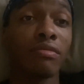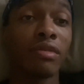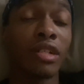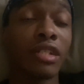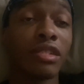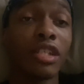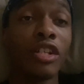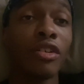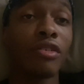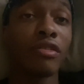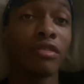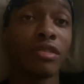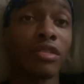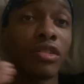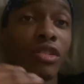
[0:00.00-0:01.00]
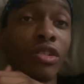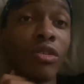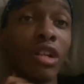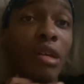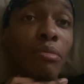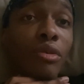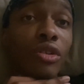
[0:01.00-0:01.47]
in theaters. So
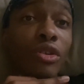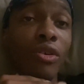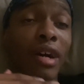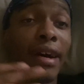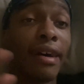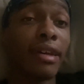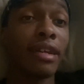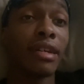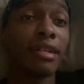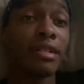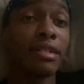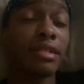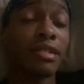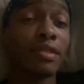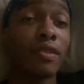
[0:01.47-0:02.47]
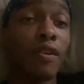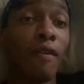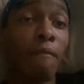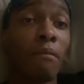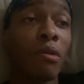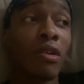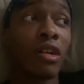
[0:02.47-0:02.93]
let me know how it is
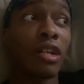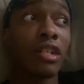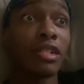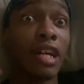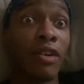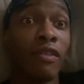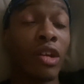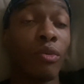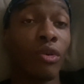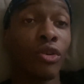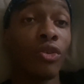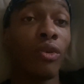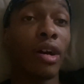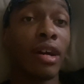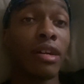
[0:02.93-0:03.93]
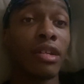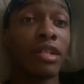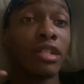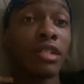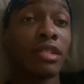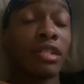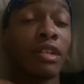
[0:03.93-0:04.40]
because I really want to know how it
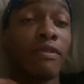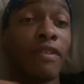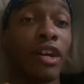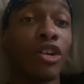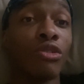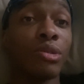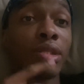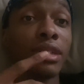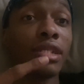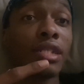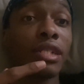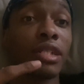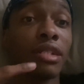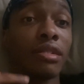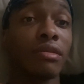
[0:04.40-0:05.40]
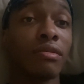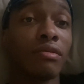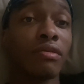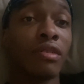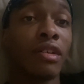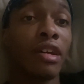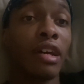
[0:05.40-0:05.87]
is if I go see it.
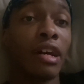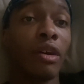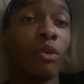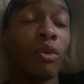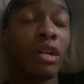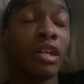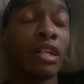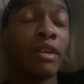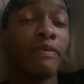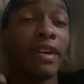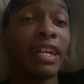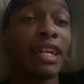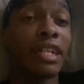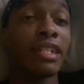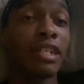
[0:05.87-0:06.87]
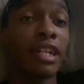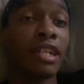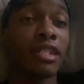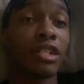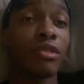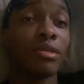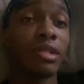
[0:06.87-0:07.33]
If I get a
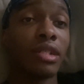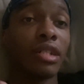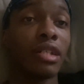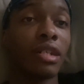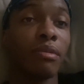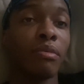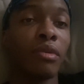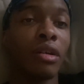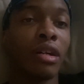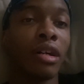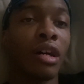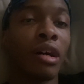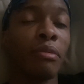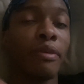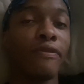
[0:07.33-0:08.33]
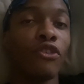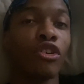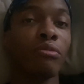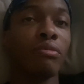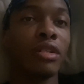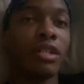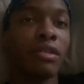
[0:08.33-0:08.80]
chance to go see it uh, before
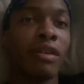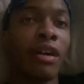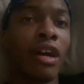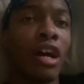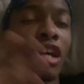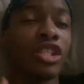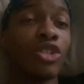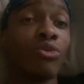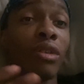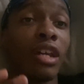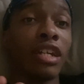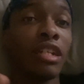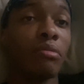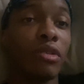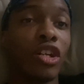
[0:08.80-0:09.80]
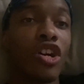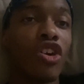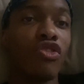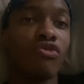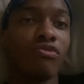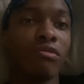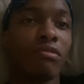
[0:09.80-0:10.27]
it be too late to be
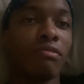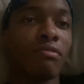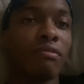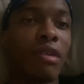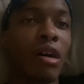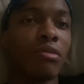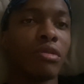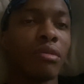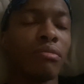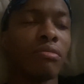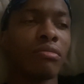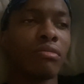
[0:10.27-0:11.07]
gone out the